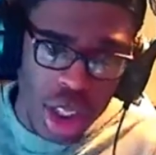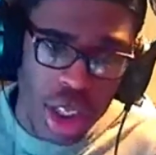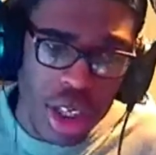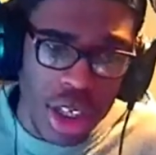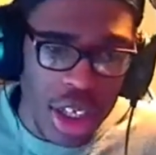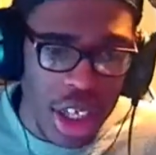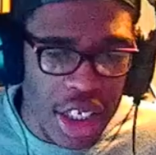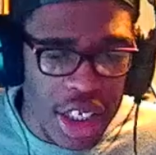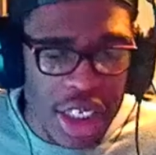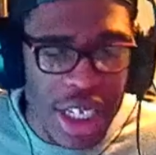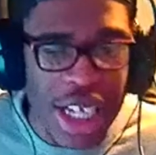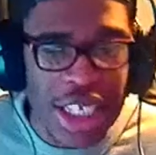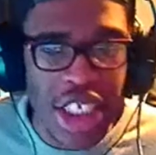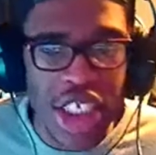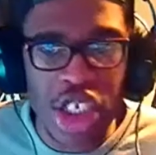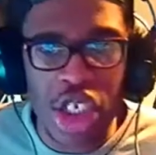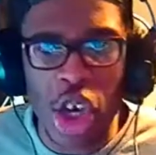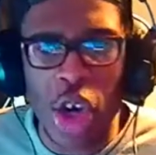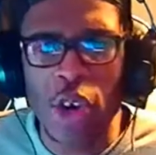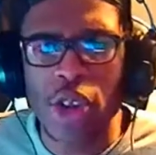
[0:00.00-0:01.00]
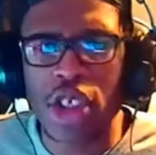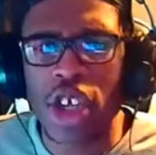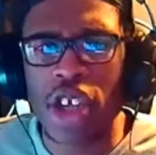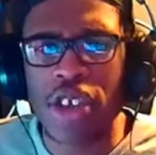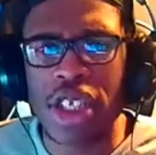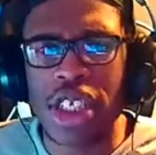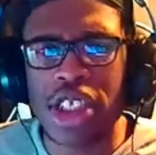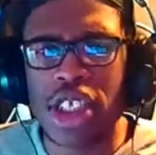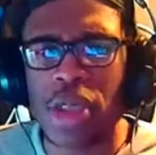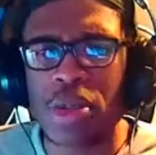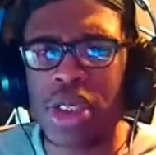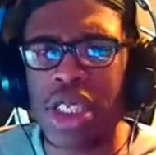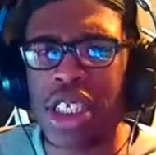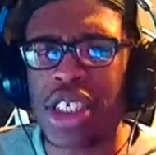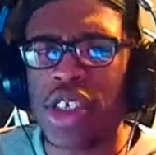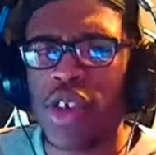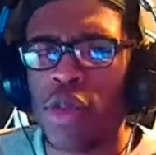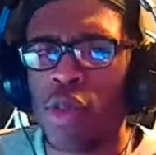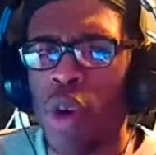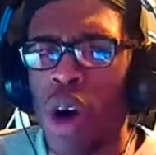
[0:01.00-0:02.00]
it actually goes on the
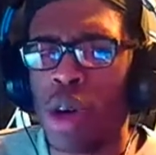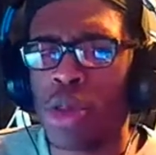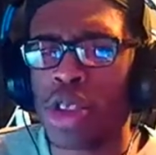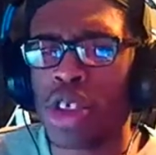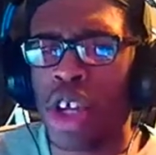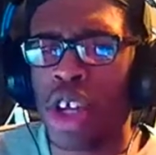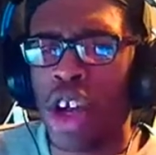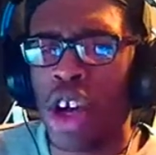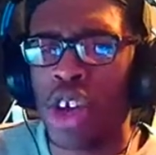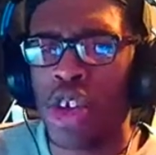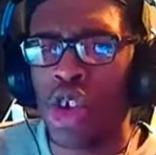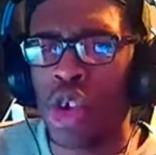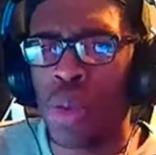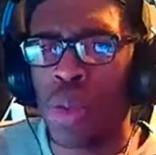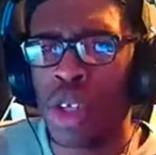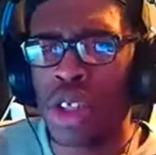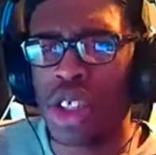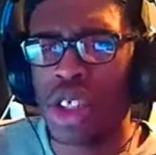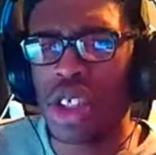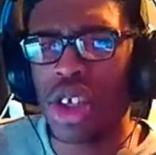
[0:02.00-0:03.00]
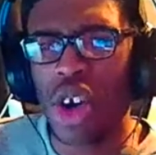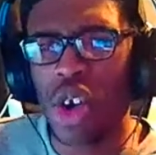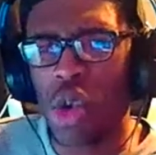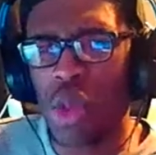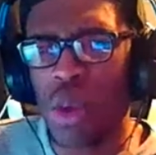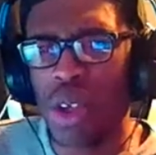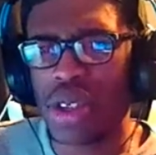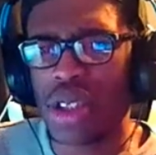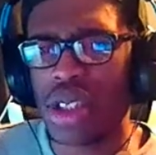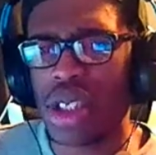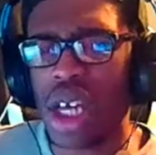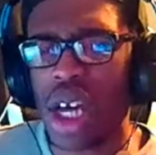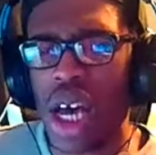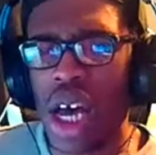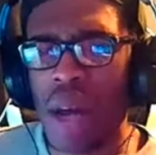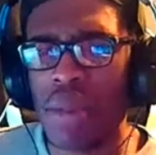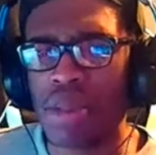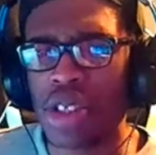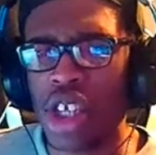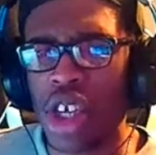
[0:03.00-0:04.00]
subject of Worlds Collide almost.
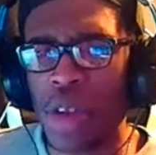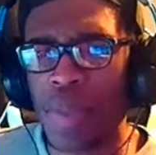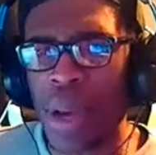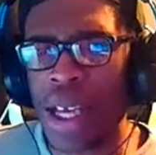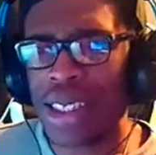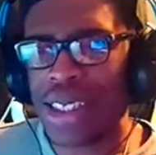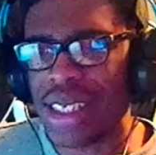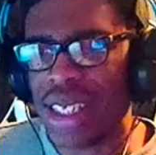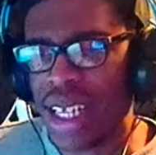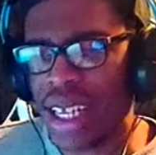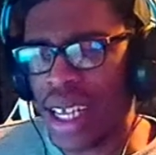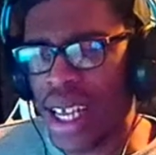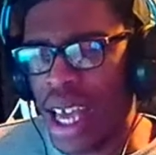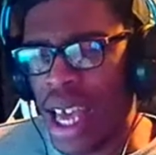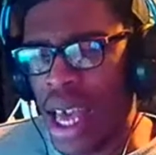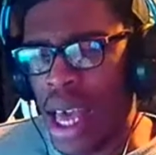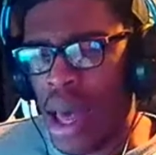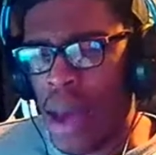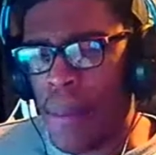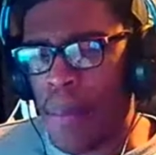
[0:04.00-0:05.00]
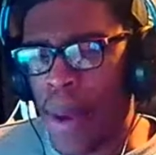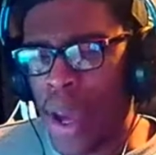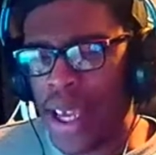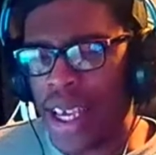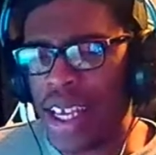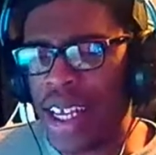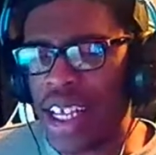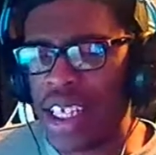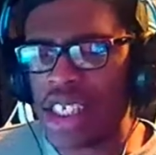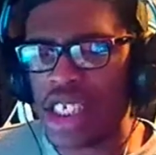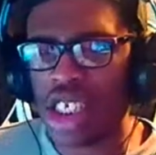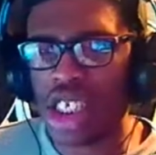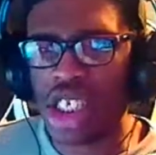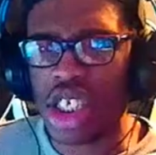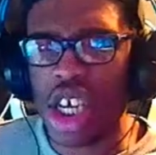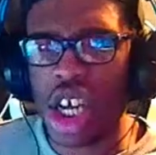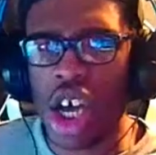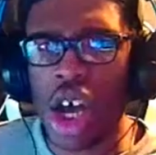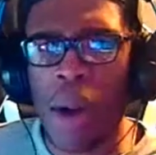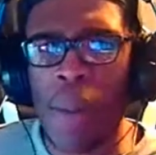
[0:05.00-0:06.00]
So basically, Becky Lynch
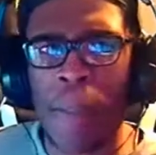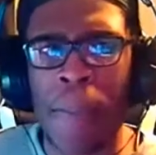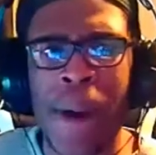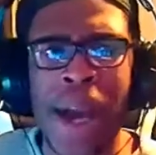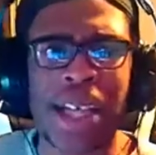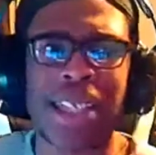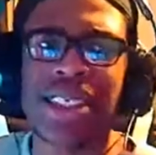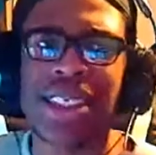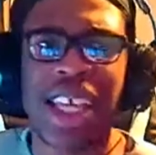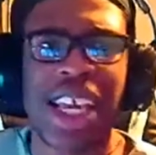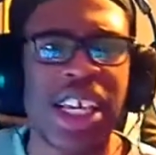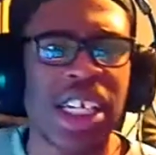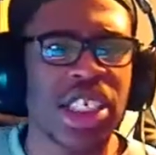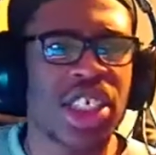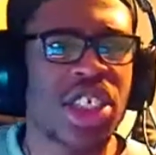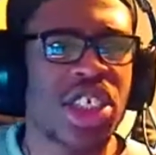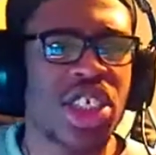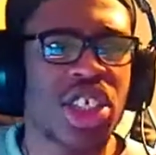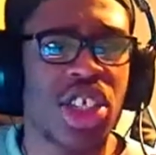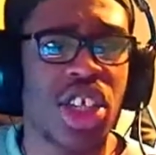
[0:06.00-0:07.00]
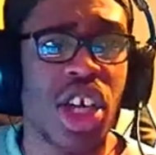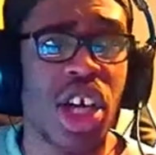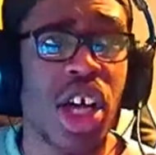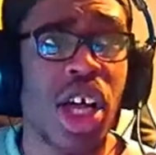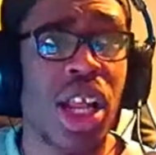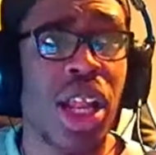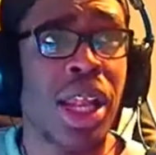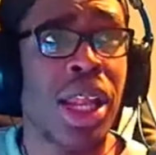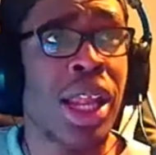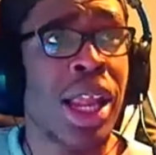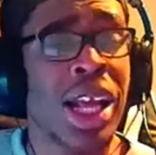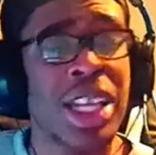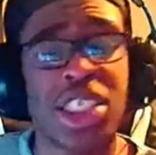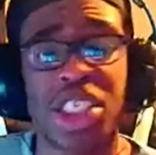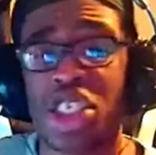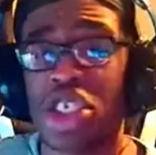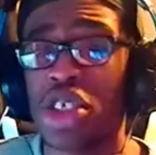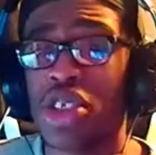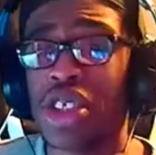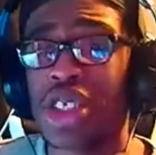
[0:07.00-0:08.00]
on backstage the
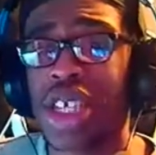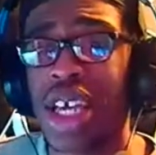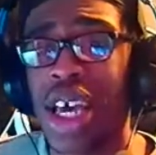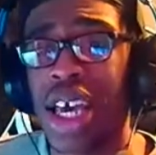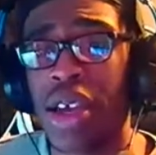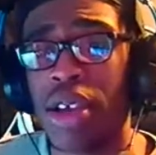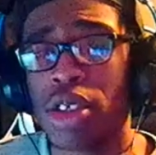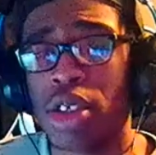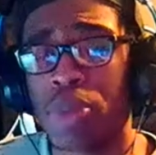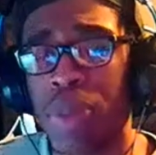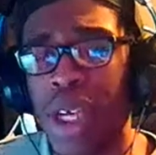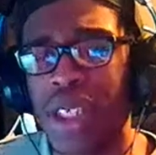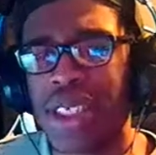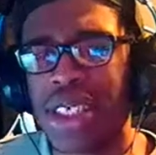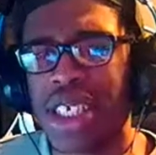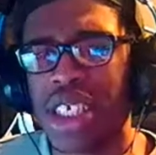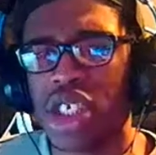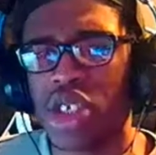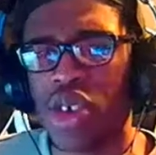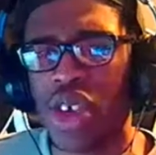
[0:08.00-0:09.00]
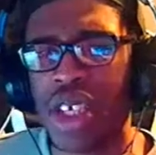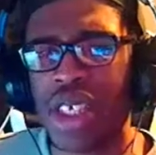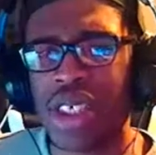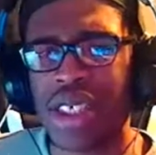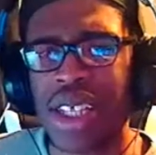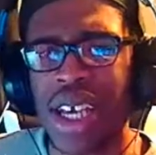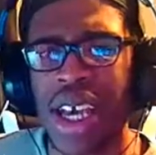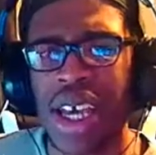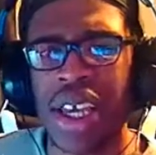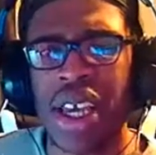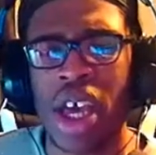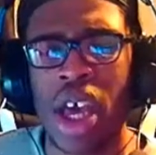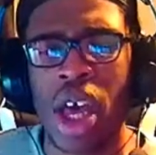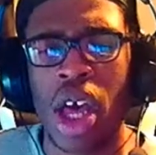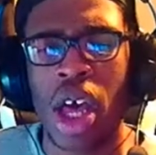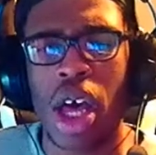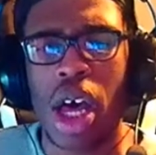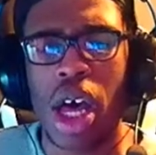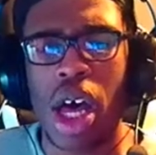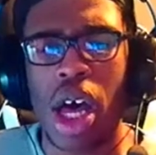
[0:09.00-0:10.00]
last Tuesday was basically trying to say,
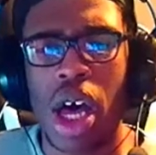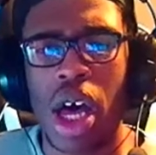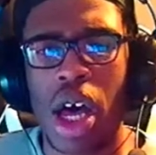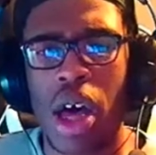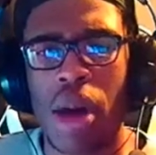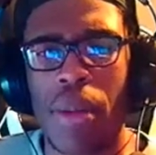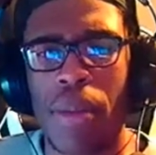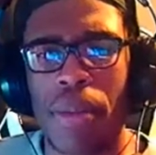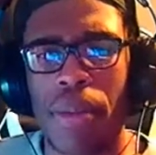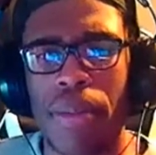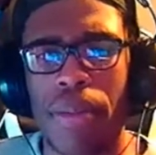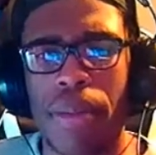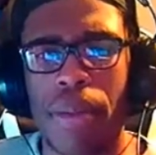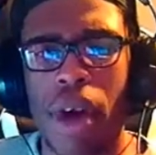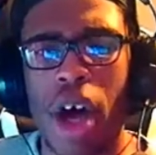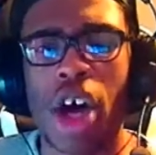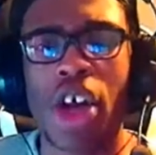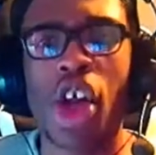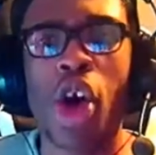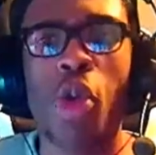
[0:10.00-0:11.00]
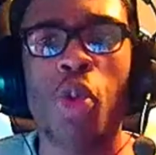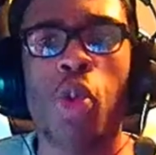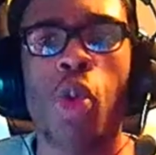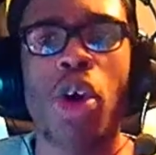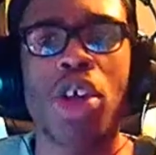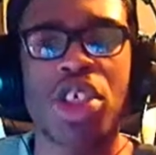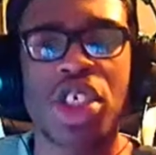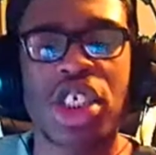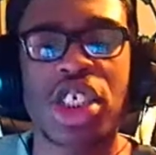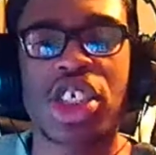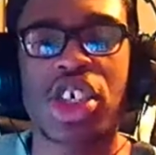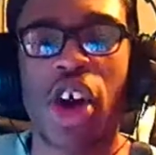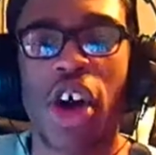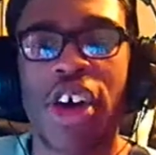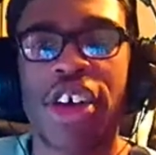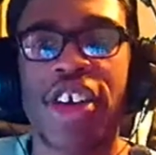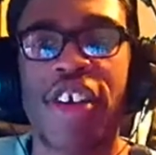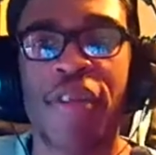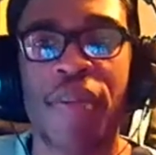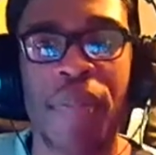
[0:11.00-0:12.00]
I know what she
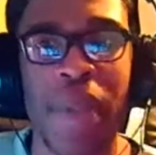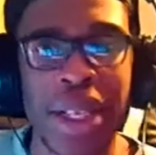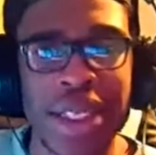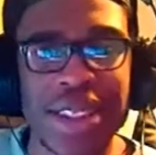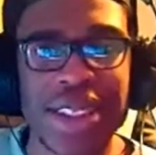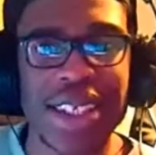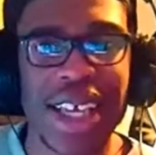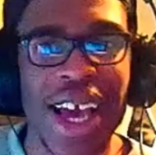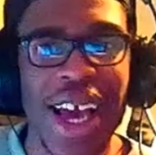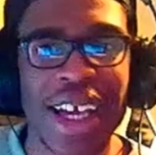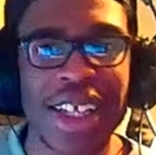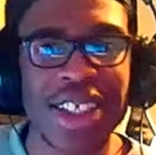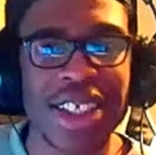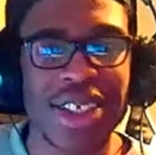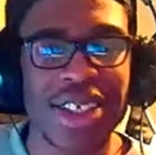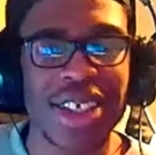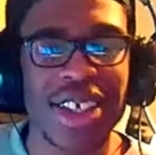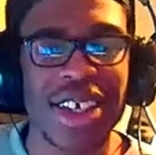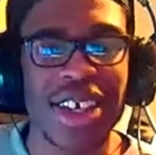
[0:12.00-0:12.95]
kind of meant it as.